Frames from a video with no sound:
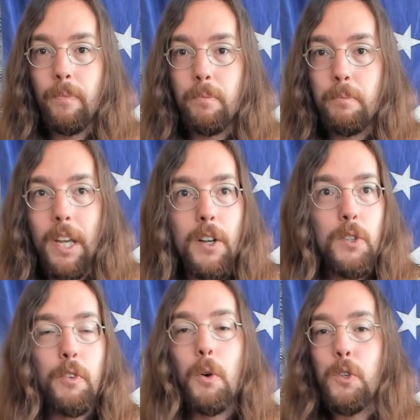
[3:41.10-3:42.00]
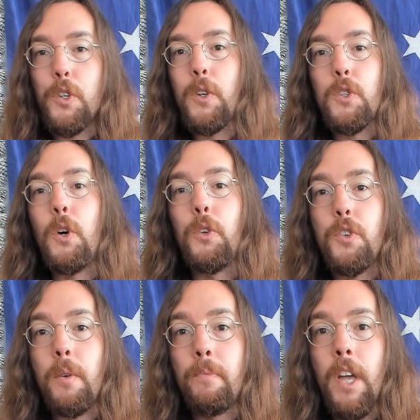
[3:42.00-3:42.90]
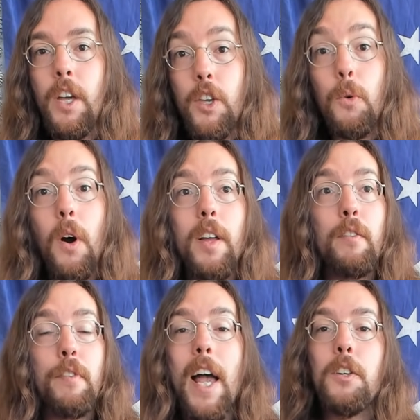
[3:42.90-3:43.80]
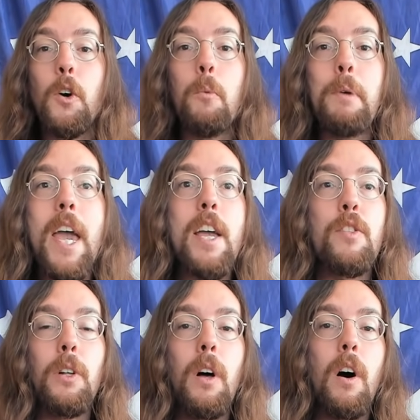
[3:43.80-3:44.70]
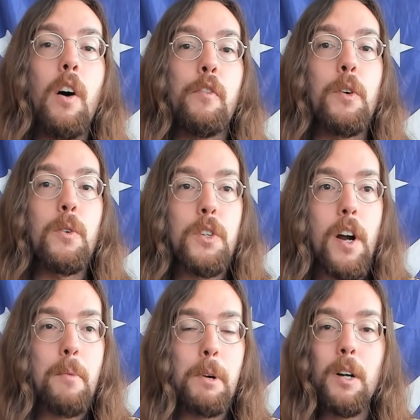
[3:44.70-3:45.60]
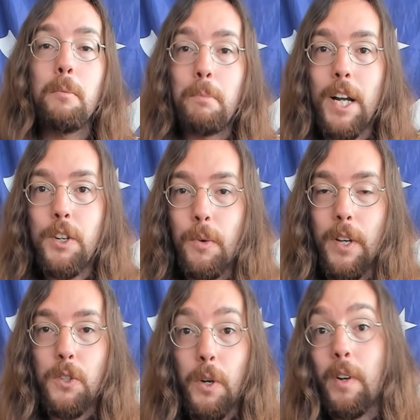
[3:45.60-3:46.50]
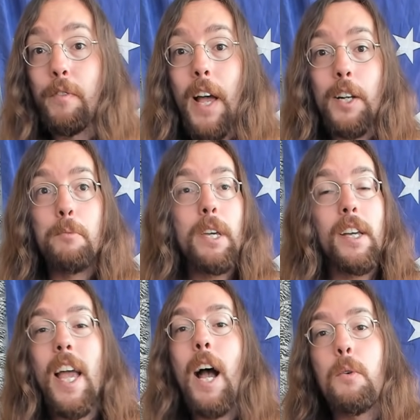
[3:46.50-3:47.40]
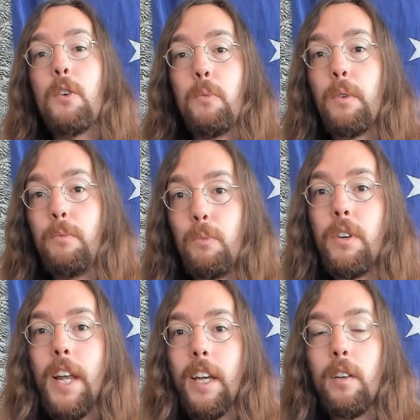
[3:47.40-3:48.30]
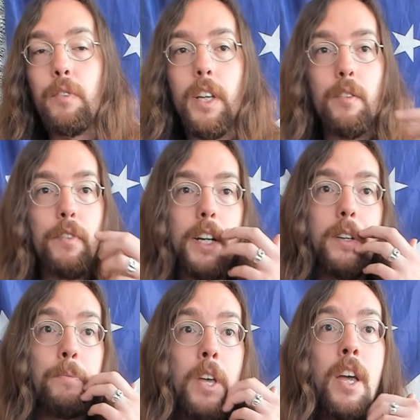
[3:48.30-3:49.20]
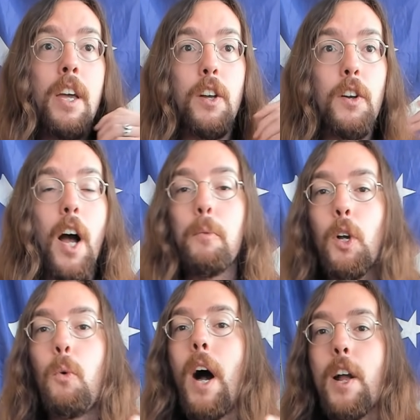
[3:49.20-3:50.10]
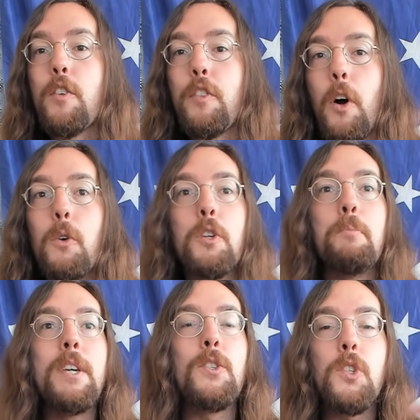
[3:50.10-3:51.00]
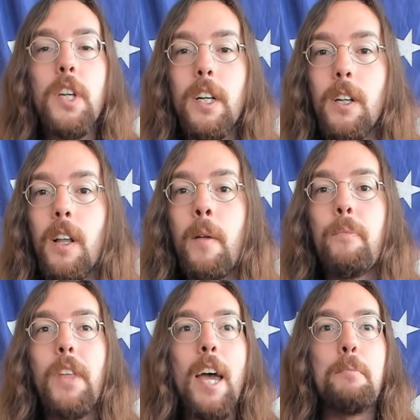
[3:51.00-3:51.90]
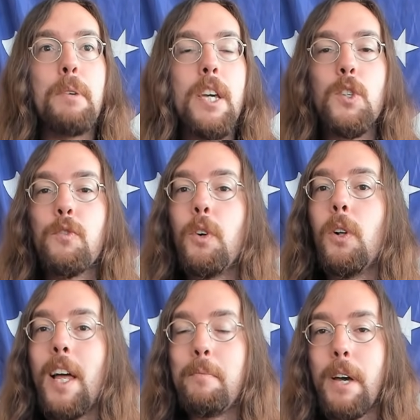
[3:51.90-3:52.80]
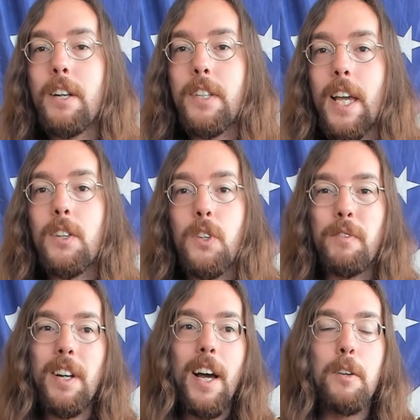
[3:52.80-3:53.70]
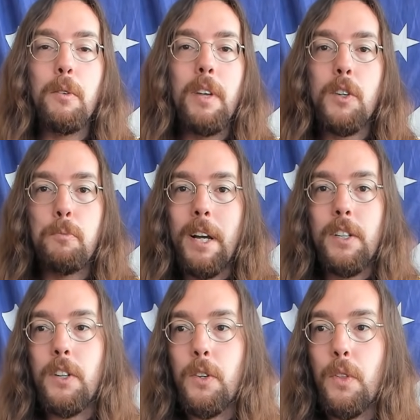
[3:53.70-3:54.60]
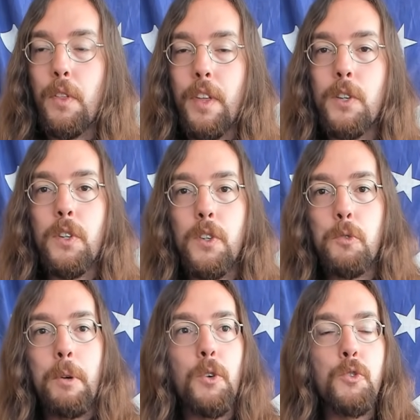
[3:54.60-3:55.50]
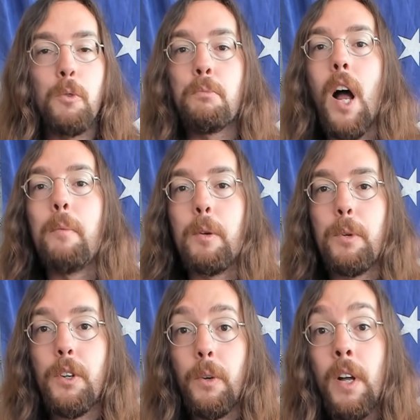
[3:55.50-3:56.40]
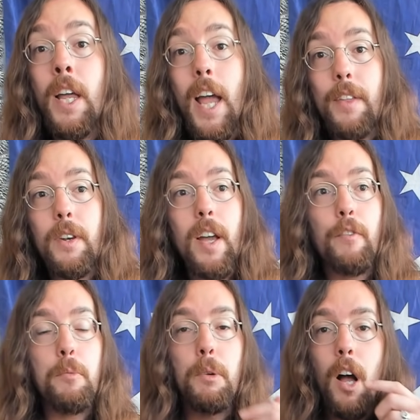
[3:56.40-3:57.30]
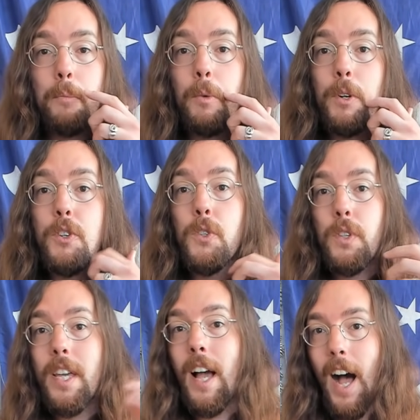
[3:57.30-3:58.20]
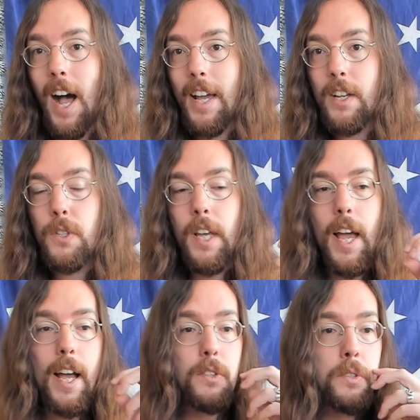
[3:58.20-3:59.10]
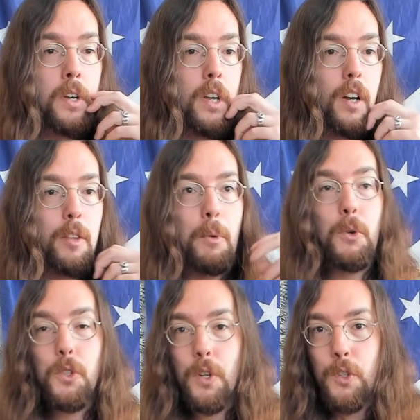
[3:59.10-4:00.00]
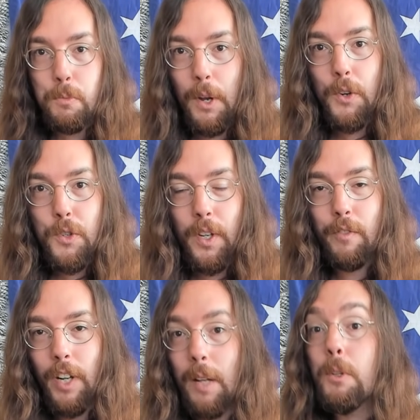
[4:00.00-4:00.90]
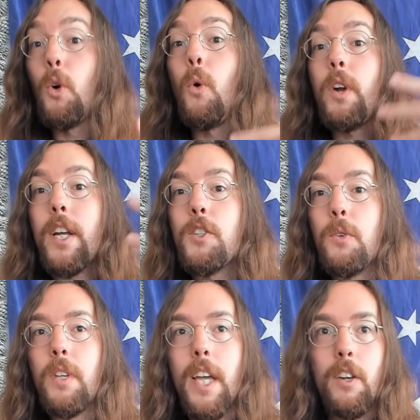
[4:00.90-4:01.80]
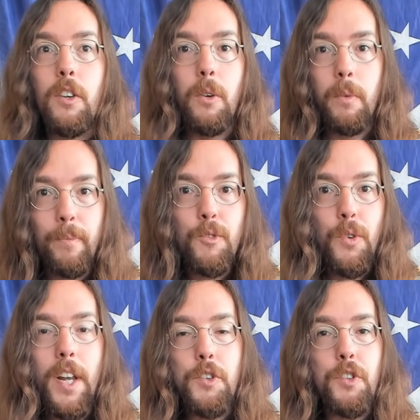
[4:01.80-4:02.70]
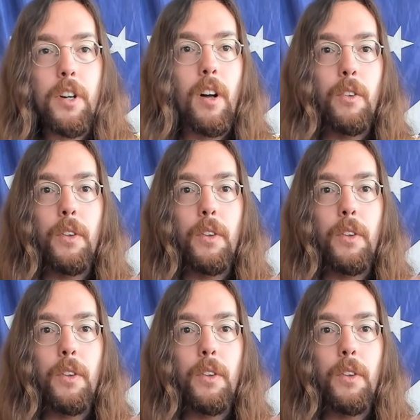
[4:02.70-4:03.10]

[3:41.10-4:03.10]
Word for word: because of course you're a soldier. You are in fact obeying the law of your dharma by doing so. In fact, to be a coward would, would negatively affect it. You're not required, though, to be still and peaceful and meditate and stuff. You're not expected to do the things that a spiritual Brahmin would do. And then you have the Brahmin, which is the highest caste, uh, the most spiritually developed, according to the Hindu tradition, although the